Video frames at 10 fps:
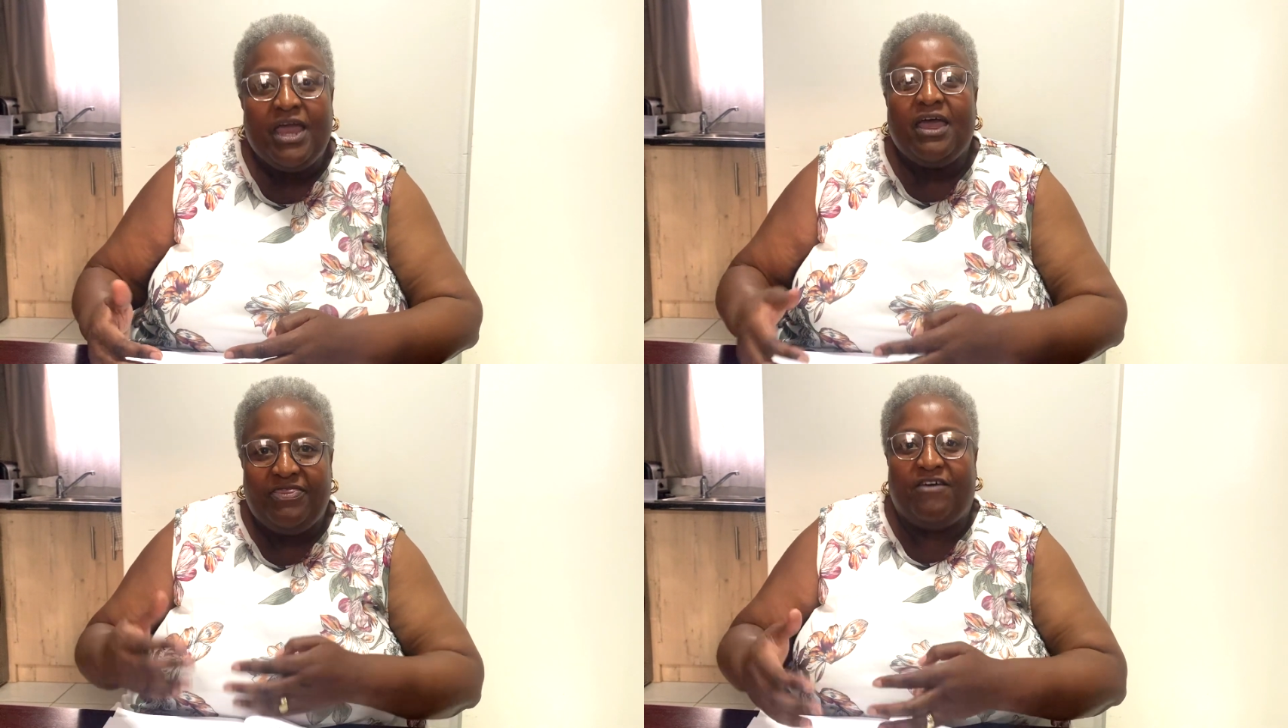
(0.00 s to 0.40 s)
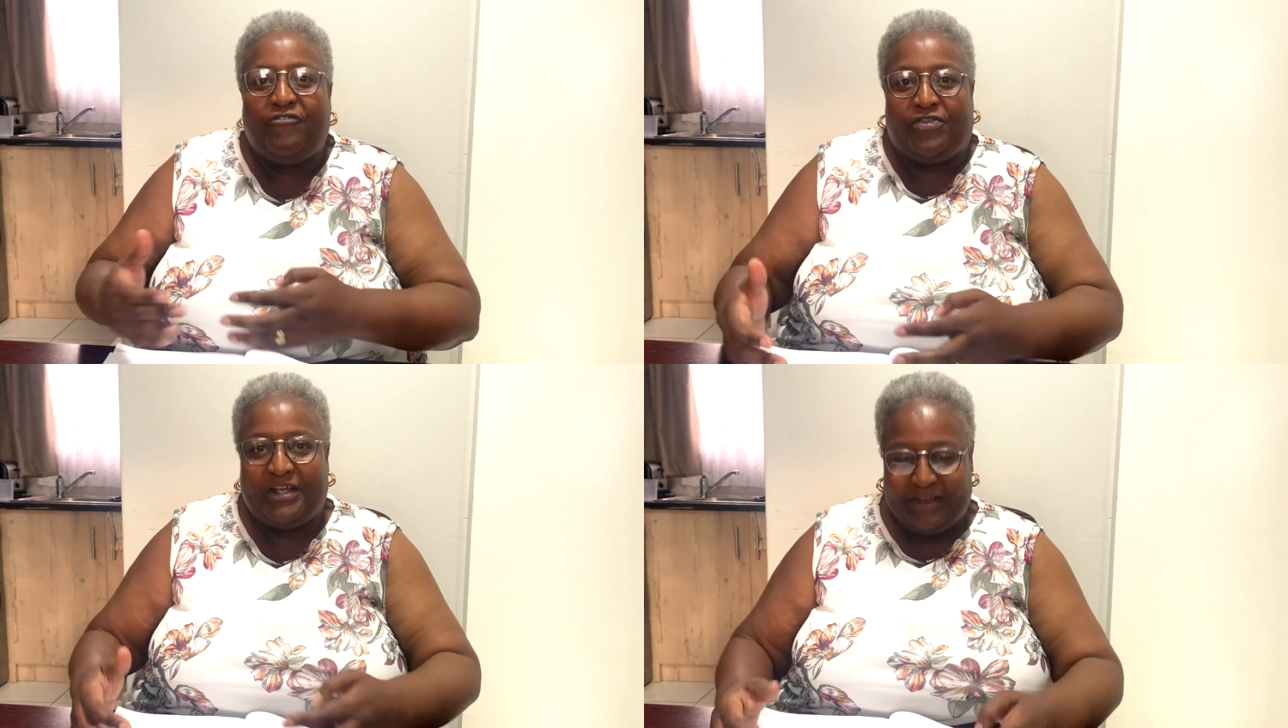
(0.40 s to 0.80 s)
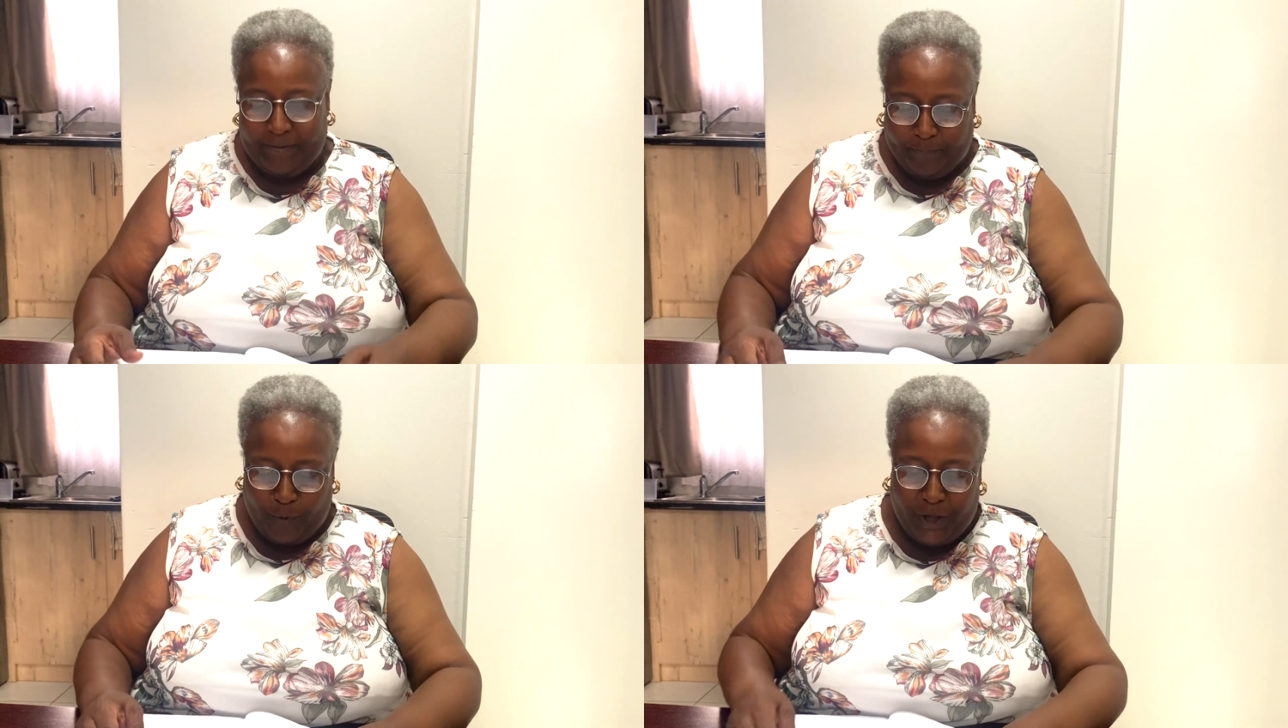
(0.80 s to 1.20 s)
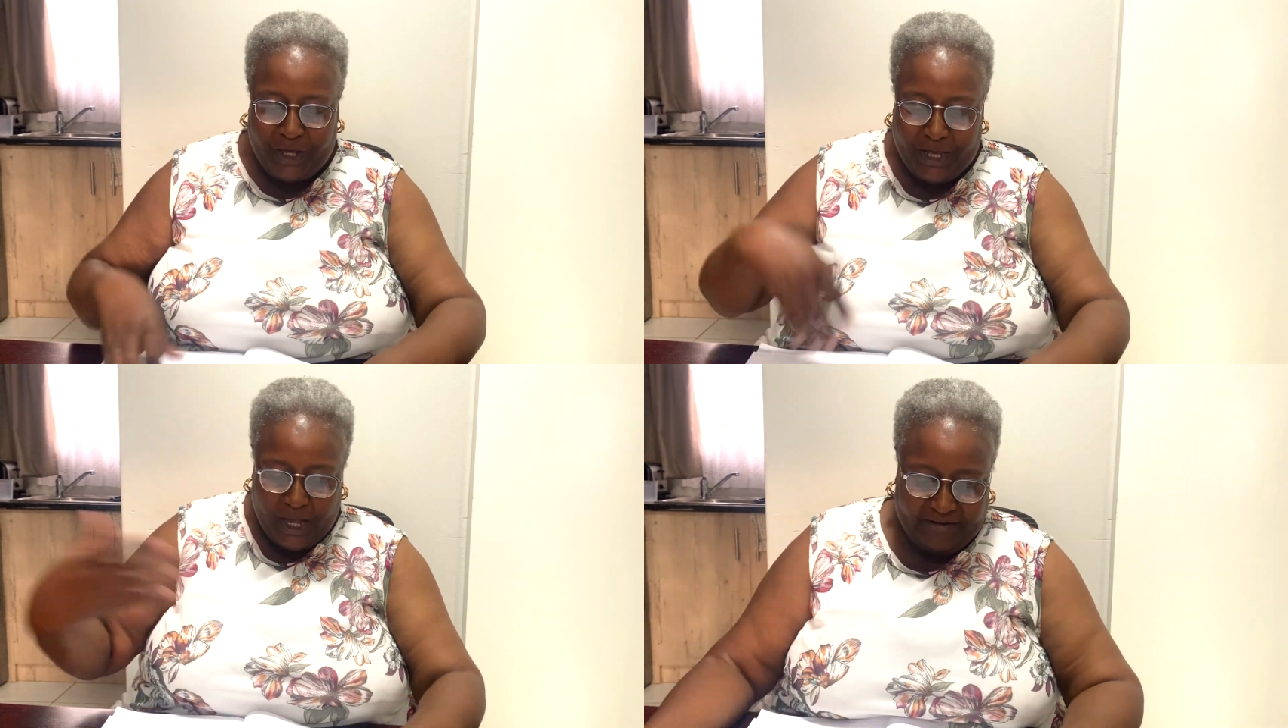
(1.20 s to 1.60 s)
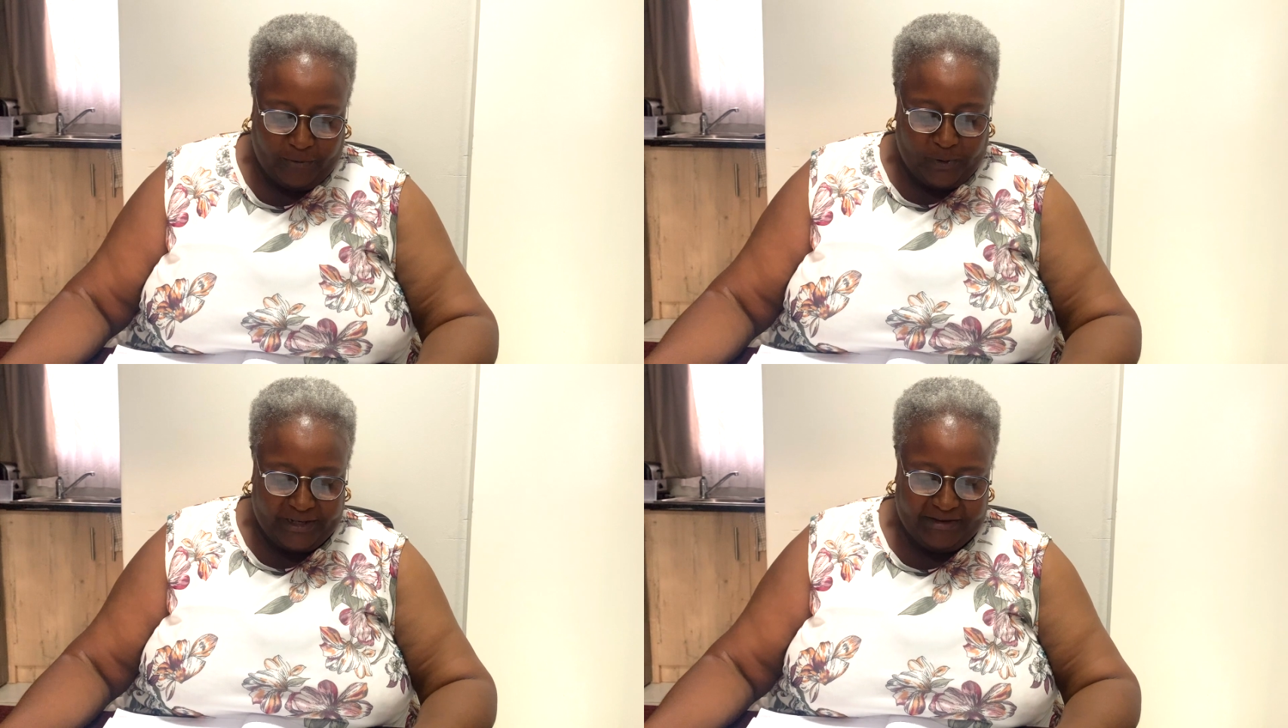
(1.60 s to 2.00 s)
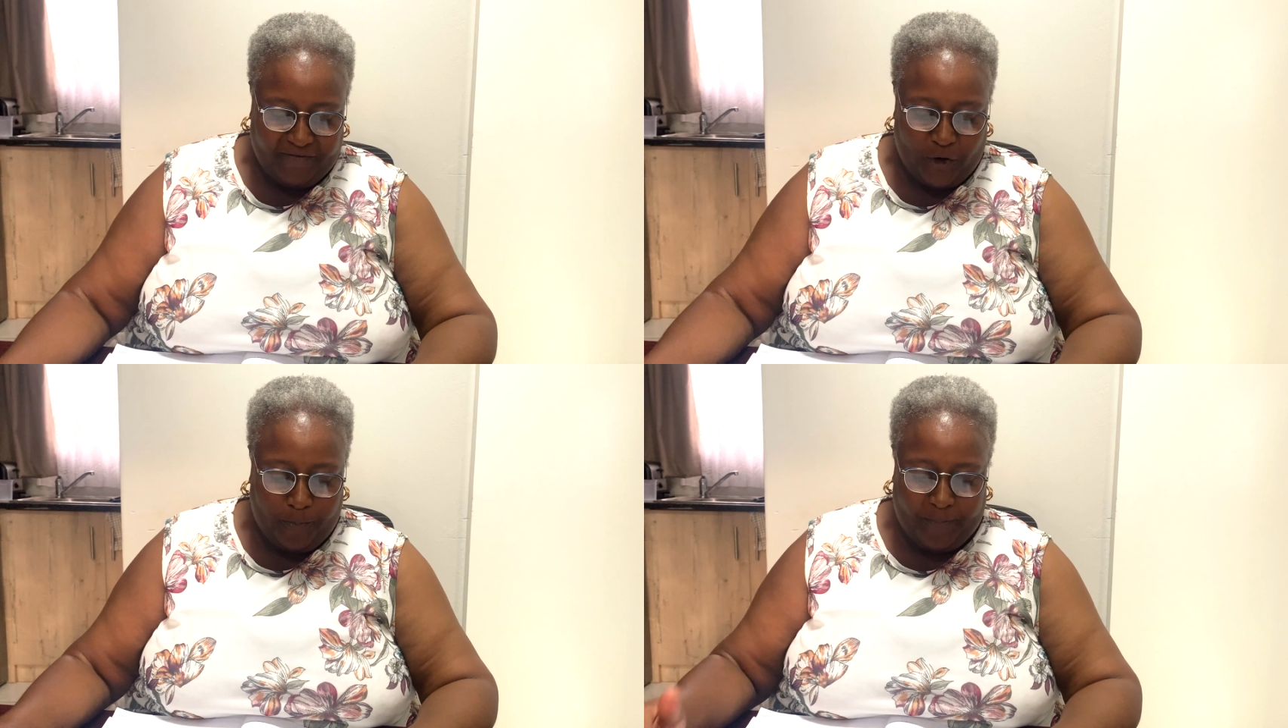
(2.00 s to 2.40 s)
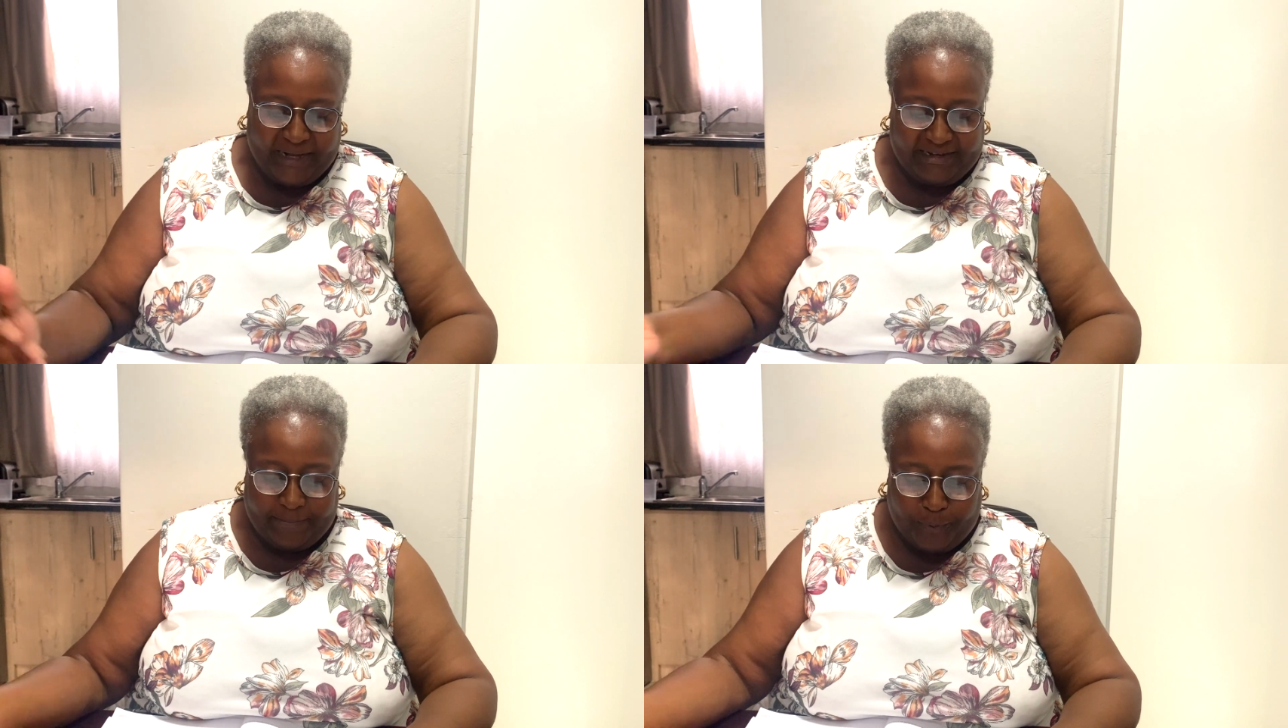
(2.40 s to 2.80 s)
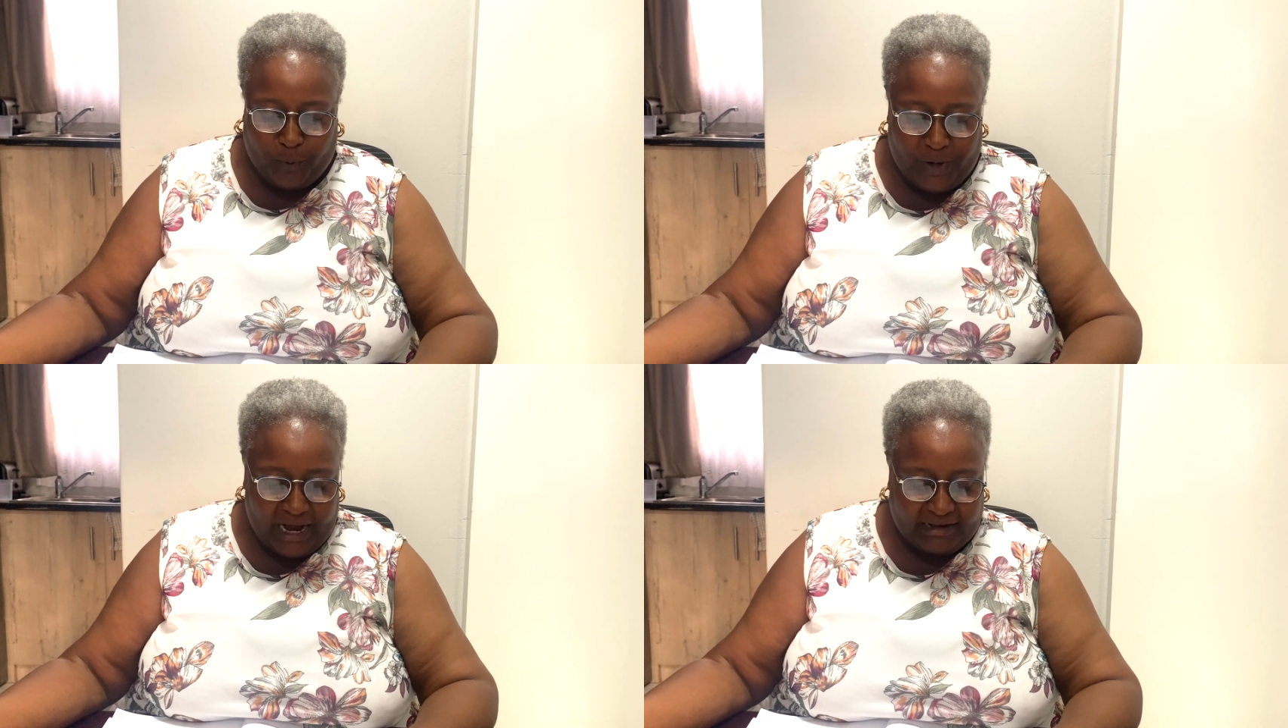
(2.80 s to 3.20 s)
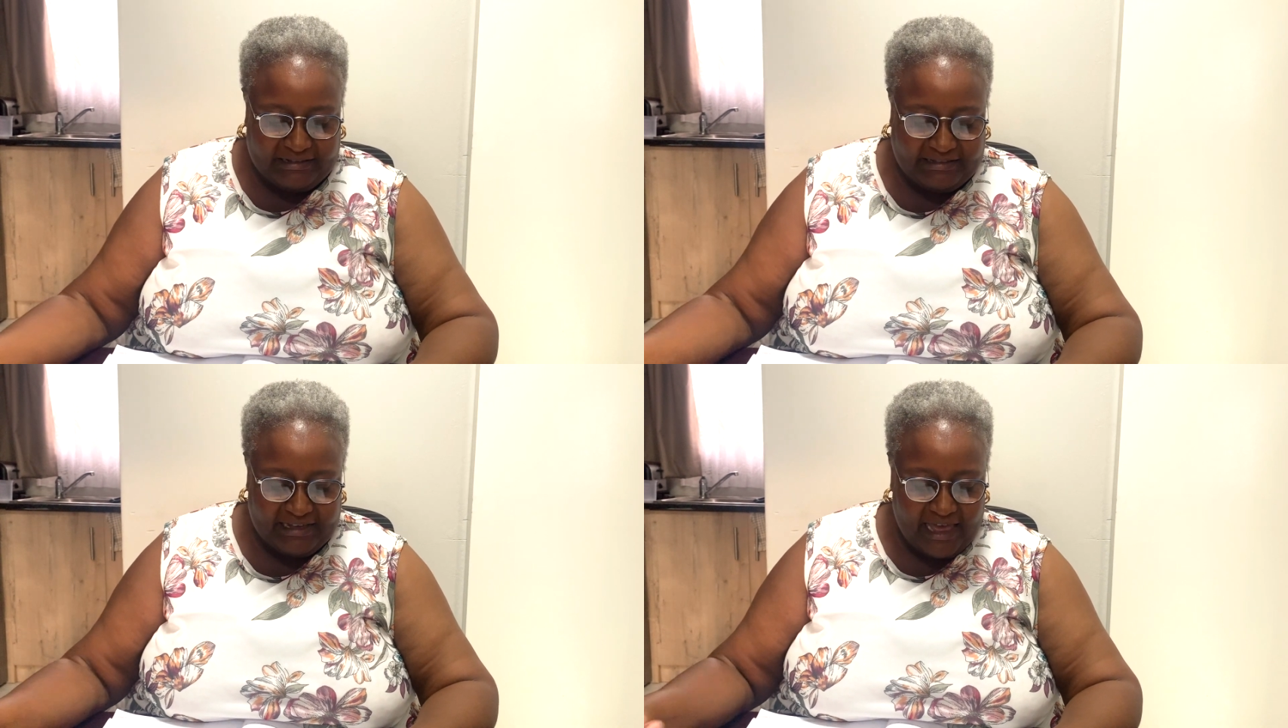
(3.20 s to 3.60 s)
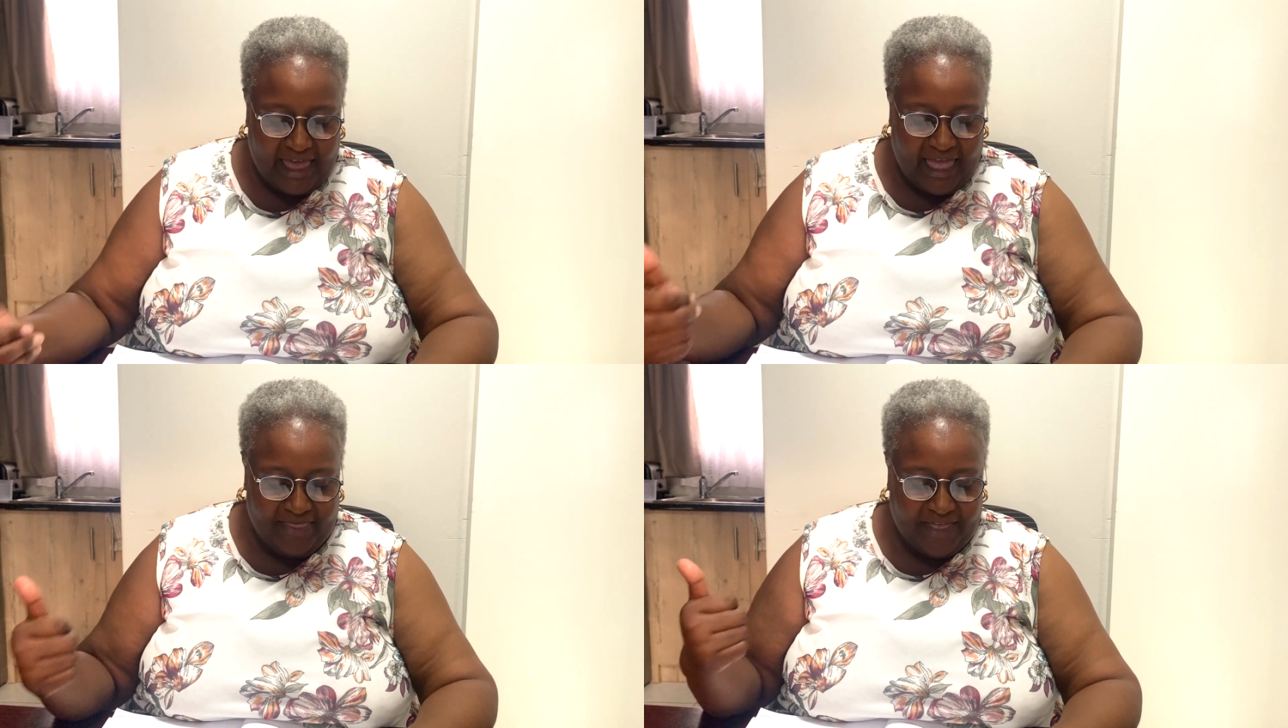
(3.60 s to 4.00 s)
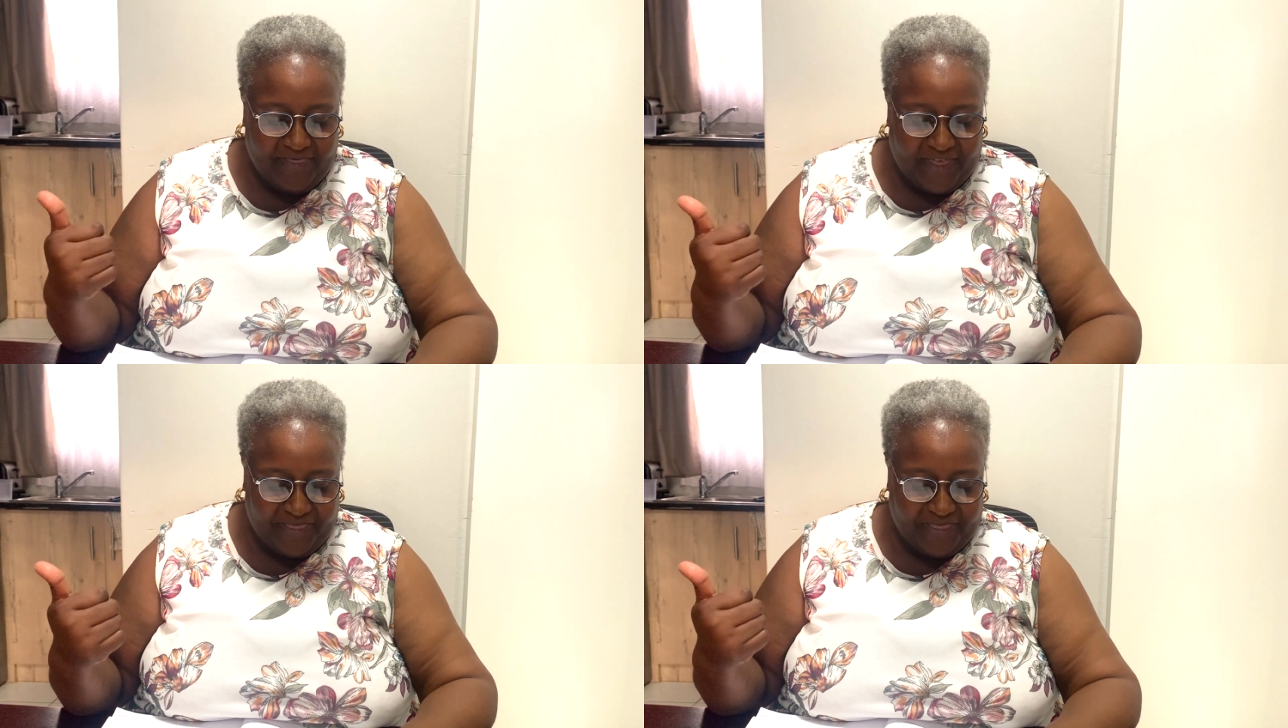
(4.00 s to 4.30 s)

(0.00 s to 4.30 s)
therefore that employee will develop better products. And then the